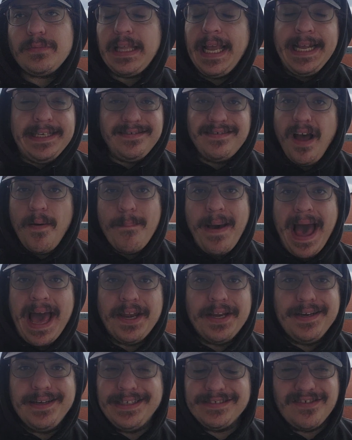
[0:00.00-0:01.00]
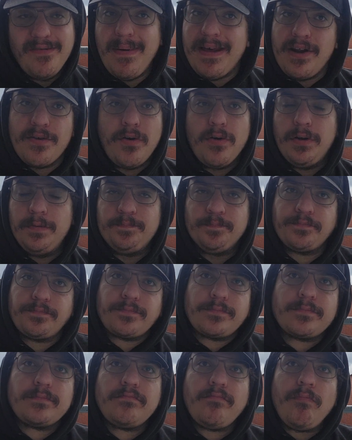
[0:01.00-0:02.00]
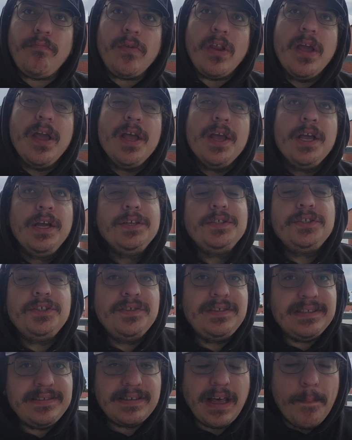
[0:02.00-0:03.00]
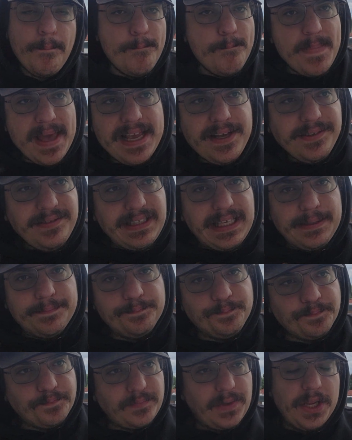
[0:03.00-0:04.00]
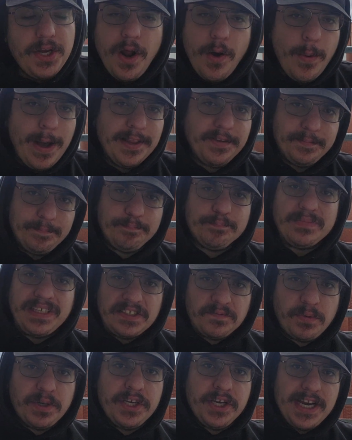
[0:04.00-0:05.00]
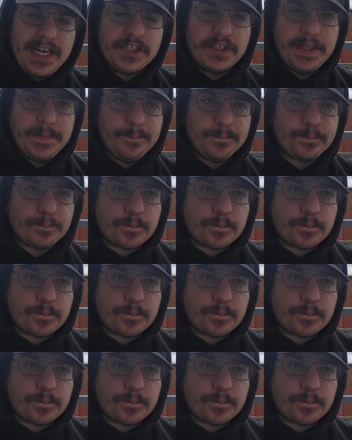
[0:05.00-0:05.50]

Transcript: It's not bad. It's not bad at all. There's this amazing... You know what? That's pretty good, actually.